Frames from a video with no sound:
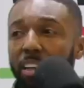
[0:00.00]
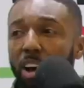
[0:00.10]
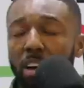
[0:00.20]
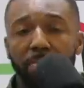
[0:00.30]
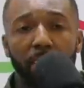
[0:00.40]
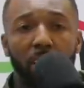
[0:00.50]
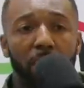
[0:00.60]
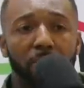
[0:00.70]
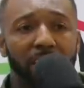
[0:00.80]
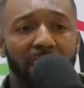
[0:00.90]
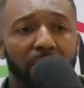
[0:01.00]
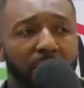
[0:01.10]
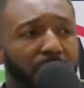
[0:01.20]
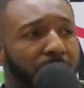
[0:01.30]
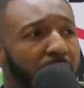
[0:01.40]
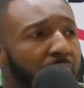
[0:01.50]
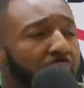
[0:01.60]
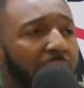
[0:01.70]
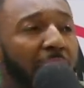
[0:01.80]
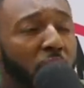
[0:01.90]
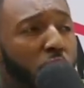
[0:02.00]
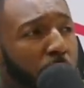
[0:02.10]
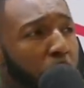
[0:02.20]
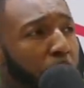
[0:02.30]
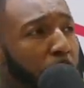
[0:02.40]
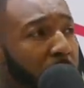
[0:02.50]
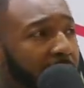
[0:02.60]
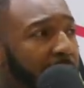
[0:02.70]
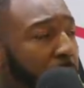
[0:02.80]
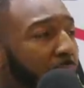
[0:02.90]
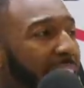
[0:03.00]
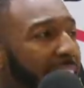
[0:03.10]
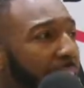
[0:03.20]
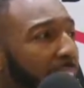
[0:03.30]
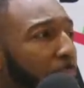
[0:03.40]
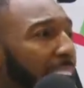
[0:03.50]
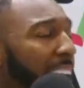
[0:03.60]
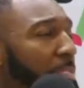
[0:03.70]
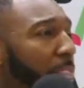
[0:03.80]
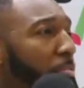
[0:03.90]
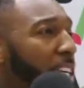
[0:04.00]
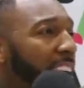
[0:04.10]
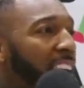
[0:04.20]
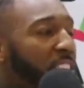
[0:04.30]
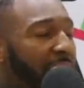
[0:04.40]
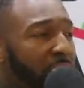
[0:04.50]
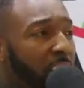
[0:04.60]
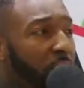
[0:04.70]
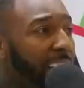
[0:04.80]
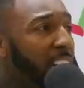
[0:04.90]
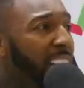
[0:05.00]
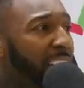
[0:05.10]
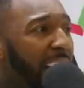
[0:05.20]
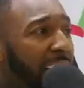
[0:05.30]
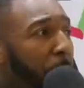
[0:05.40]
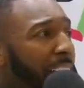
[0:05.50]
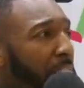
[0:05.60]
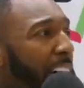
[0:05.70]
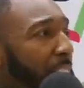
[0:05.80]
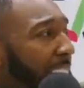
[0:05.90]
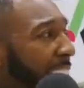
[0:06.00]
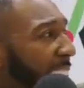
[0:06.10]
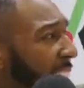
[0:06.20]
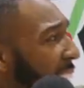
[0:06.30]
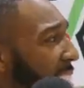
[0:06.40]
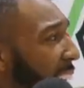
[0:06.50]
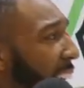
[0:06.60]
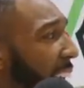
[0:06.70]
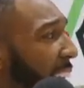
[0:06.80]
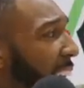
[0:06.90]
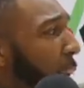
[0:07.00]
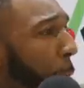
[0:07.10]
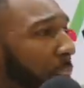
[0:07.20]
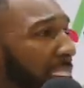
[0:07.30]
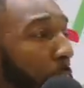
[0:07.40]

off um, just even. I don't go off percentage, but at the same time, like if I'm trading a hundred thousand dollar account, I can make five k day, ten k day, and